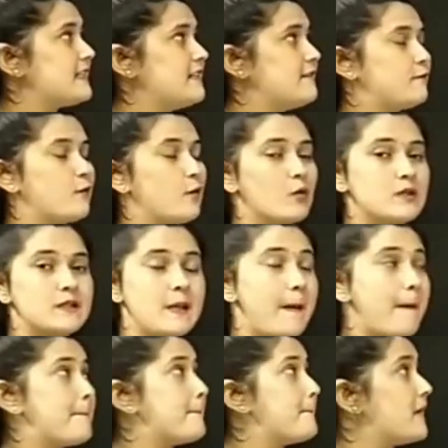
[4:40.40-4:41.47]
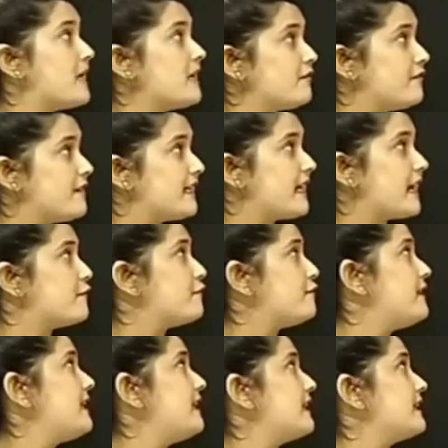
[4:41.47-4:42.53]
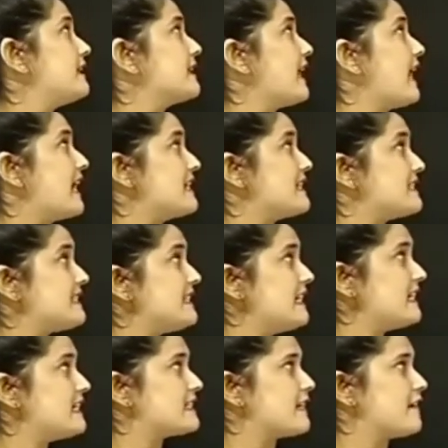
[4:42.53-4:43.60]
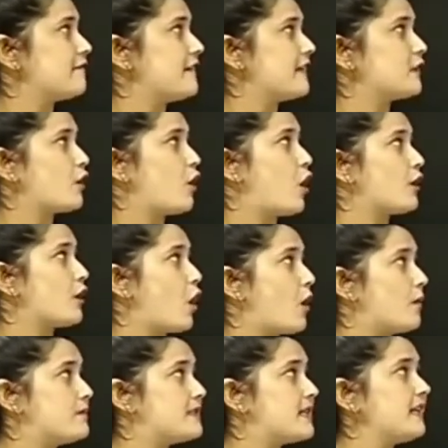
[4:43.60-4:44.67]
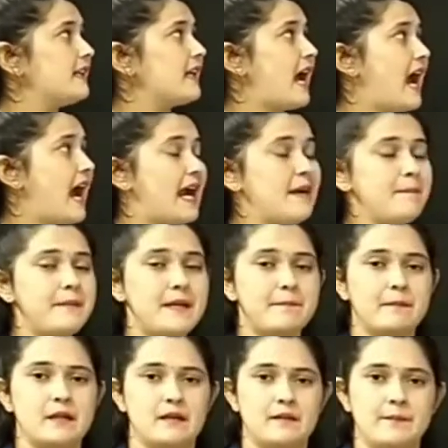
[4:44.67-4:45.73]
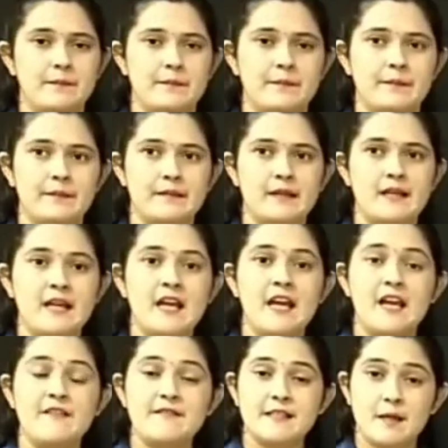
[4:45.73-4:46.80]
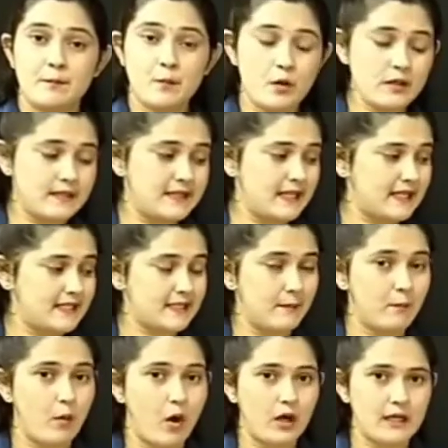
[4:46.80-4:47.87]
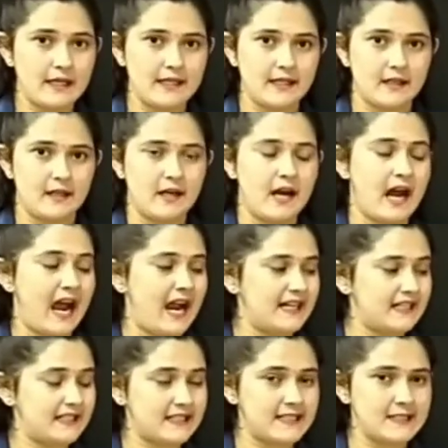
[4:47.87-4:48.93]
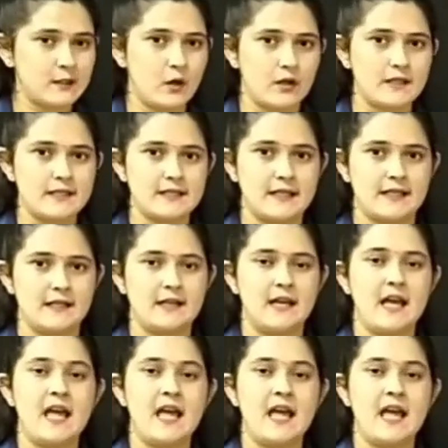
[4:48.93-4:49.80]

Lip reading: see force, but we can feel it and see its effect on object and people. If suppose there is a ball here and it is constant,